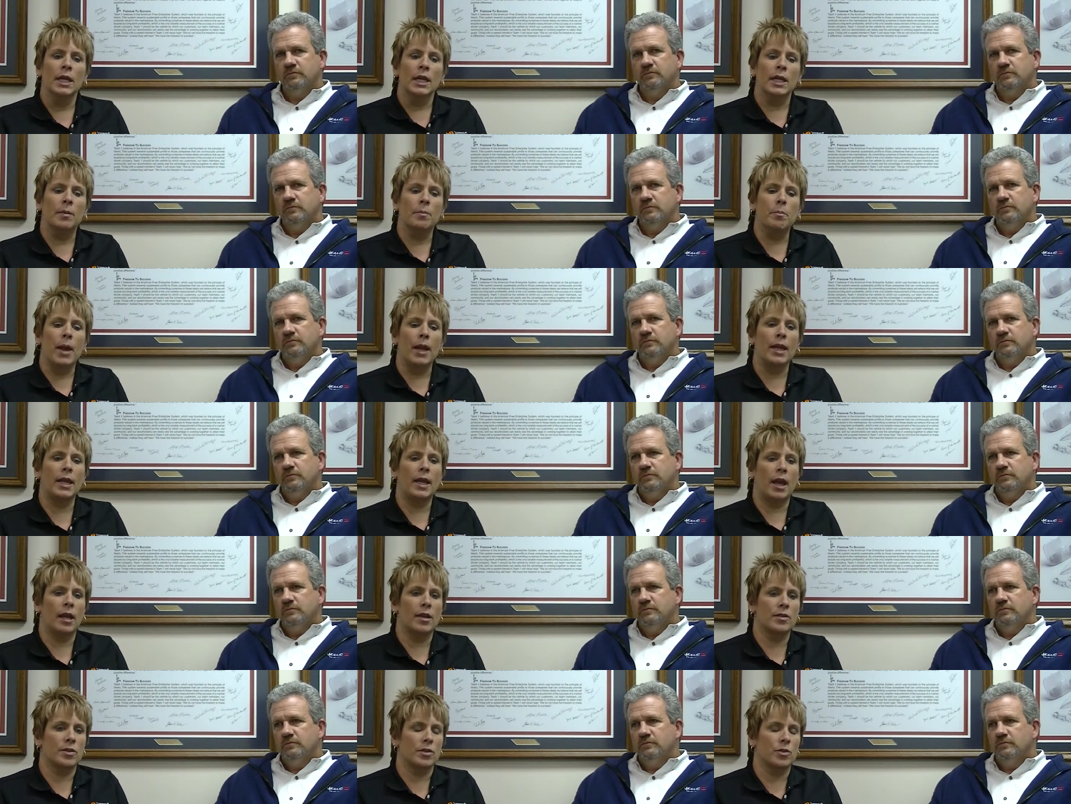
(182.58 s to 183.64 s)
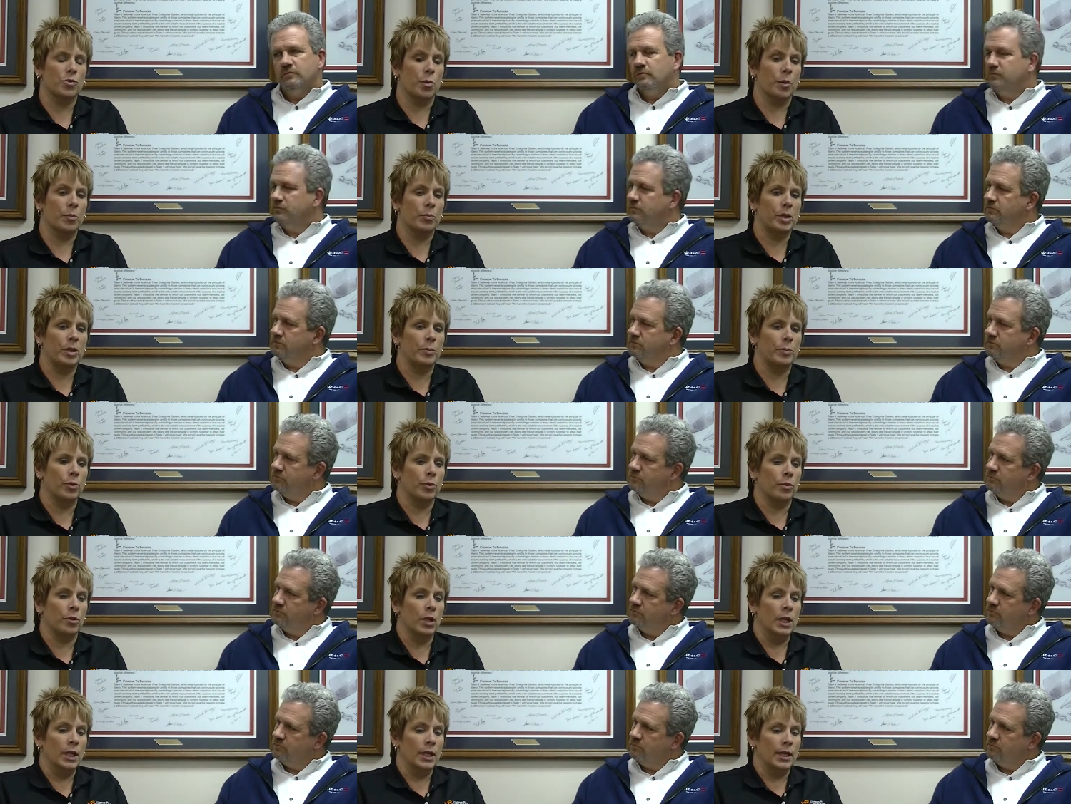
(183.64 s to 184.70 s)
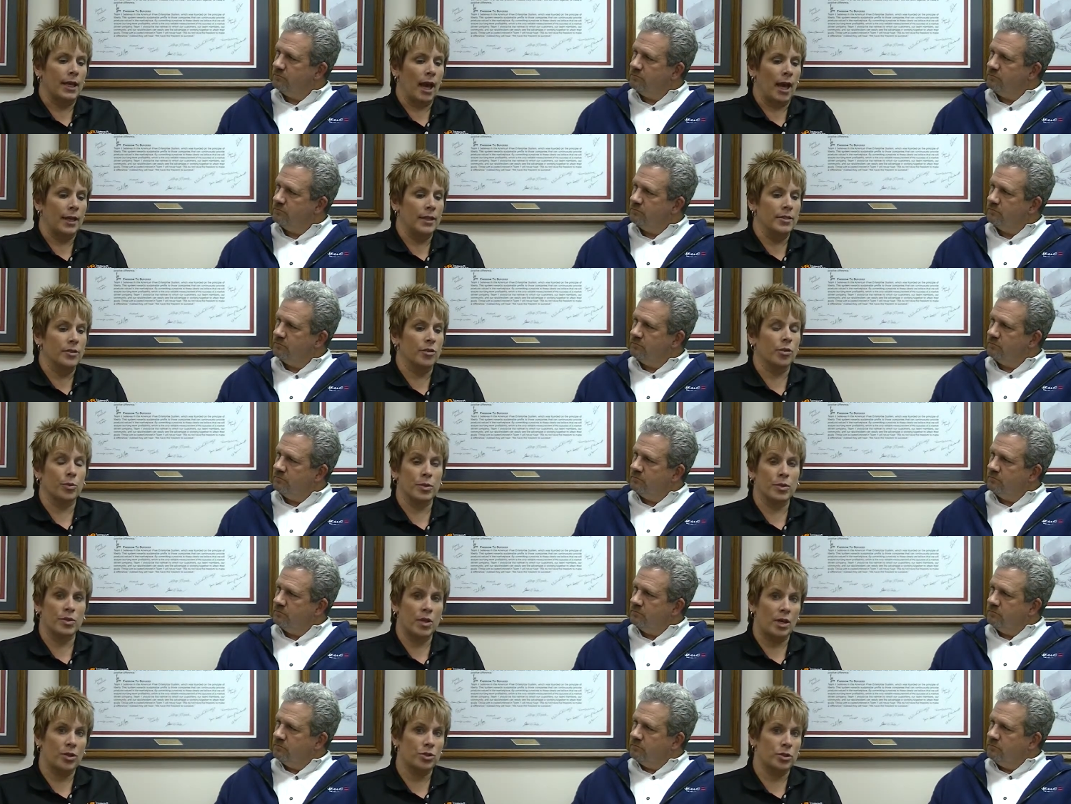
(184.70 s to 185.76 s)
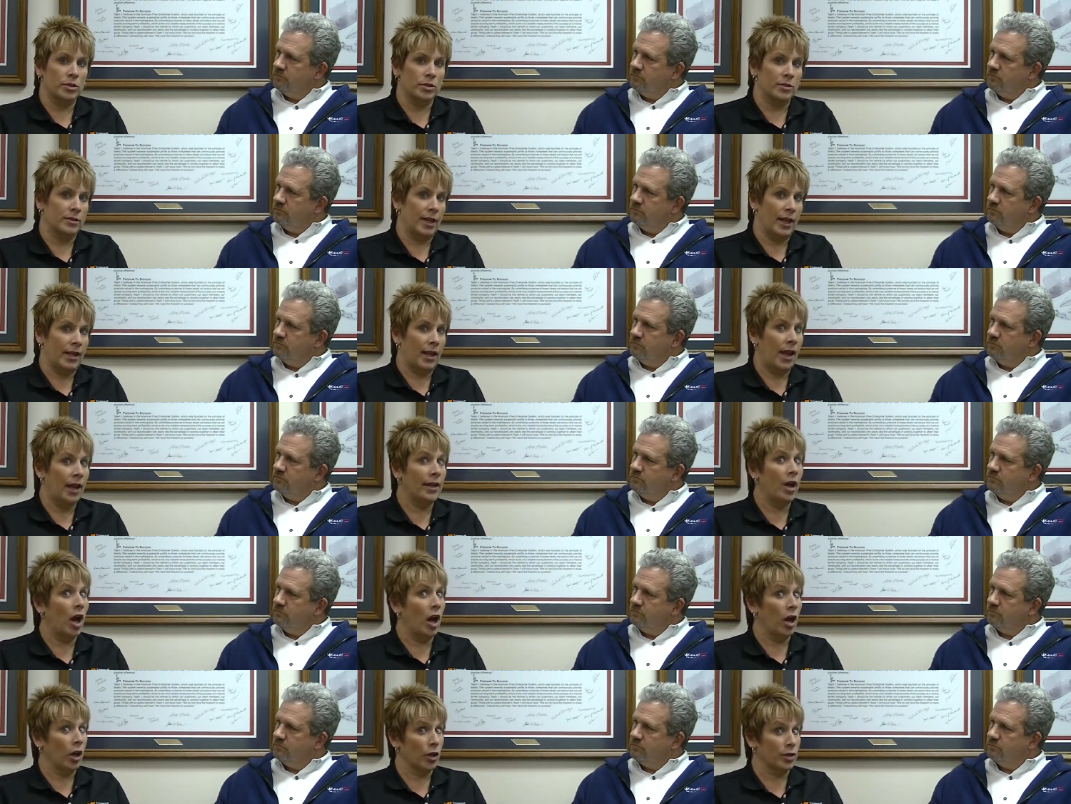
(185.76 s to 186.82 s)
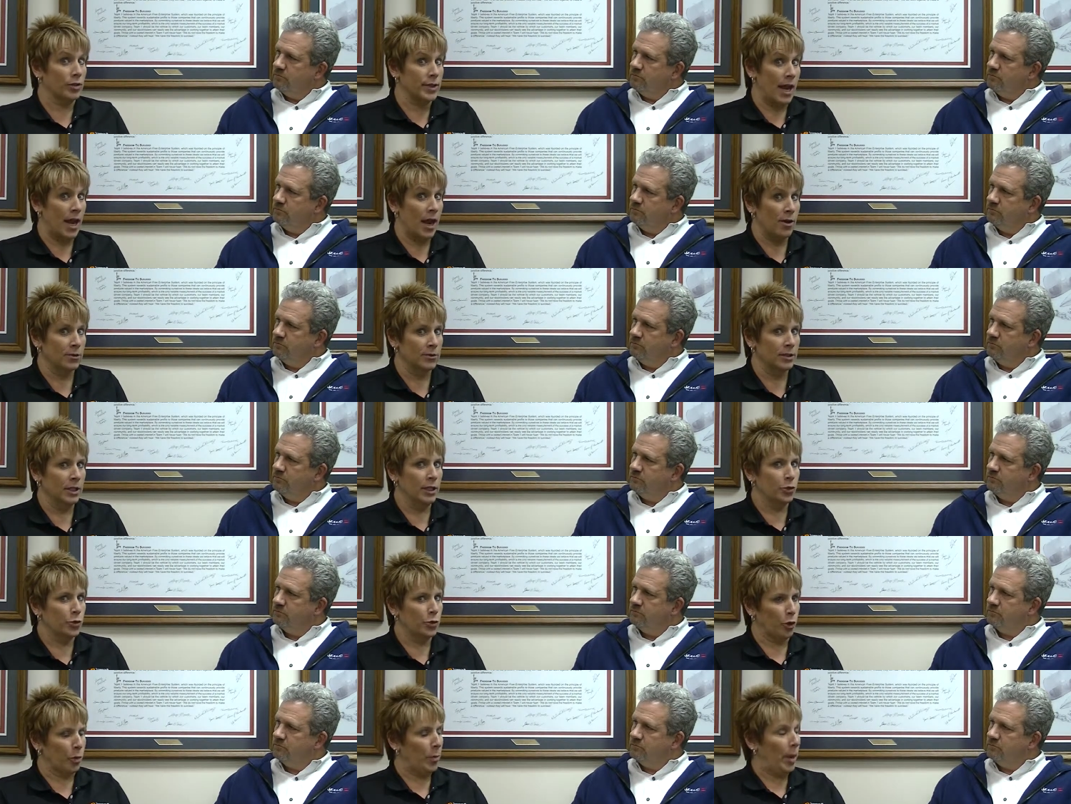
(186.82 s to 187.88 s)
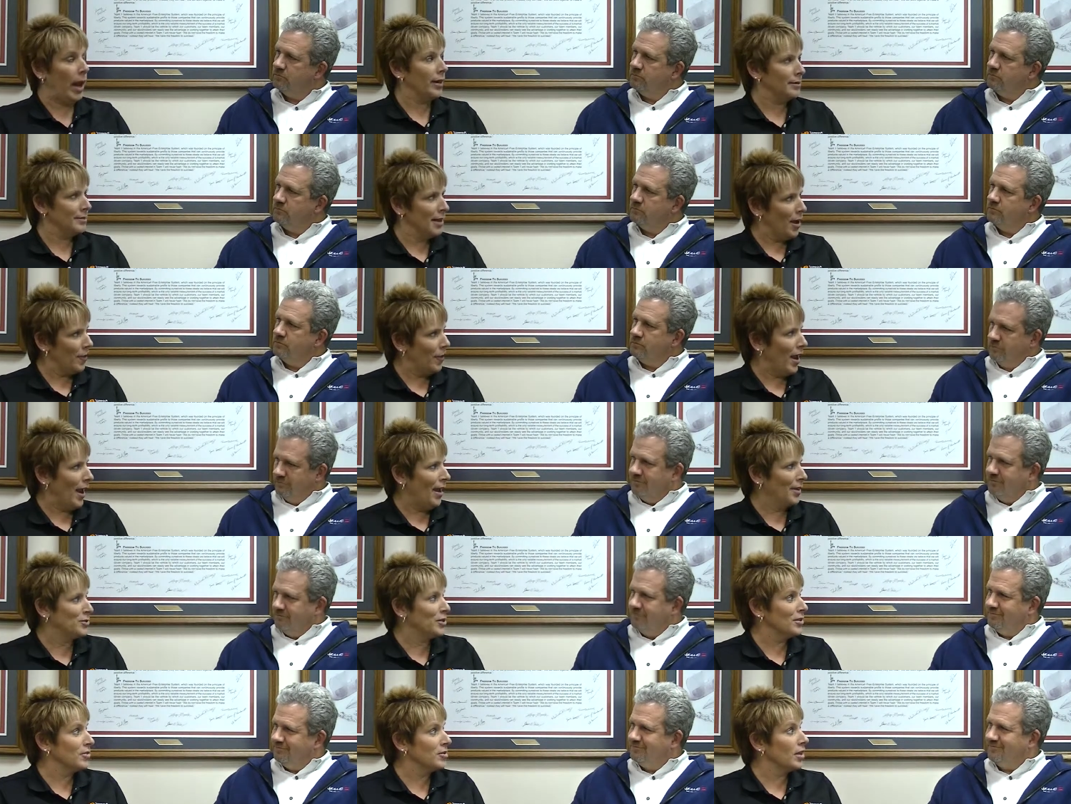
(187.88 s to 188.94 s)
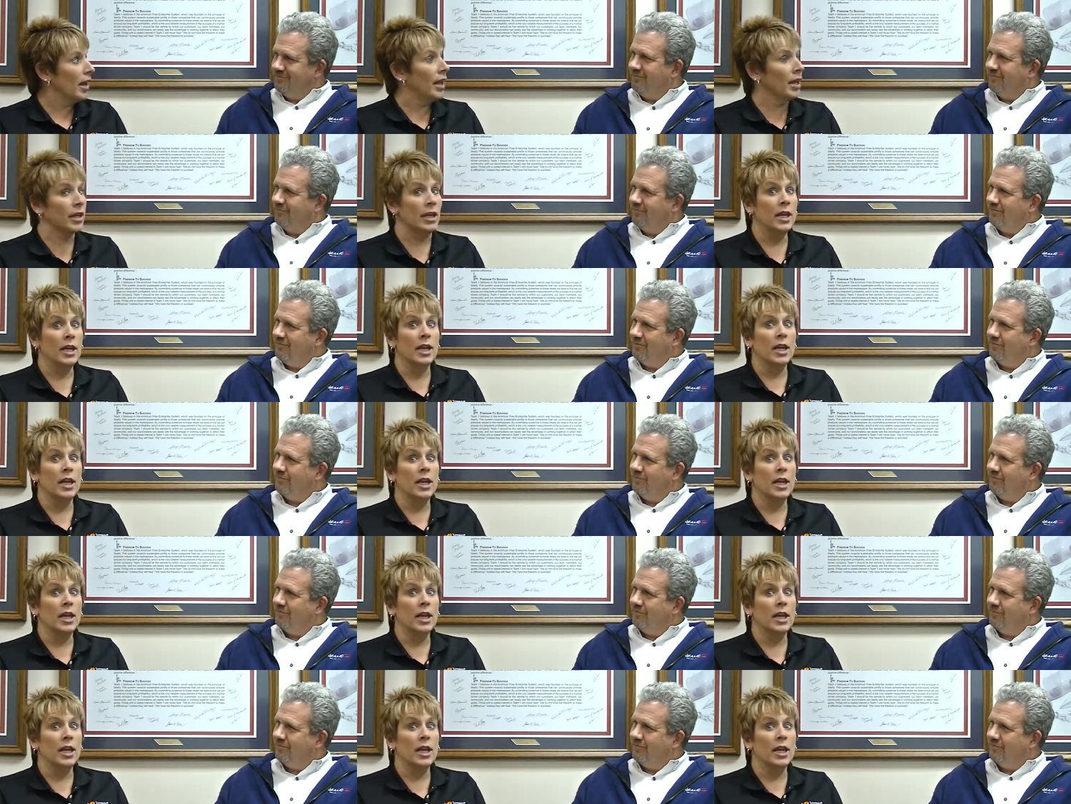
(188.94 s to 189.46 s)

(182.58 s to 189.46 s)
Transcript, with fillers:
Speaker 1: in many cases when people got into the recession, they kind of hunkered down, sort of batten down the hatches and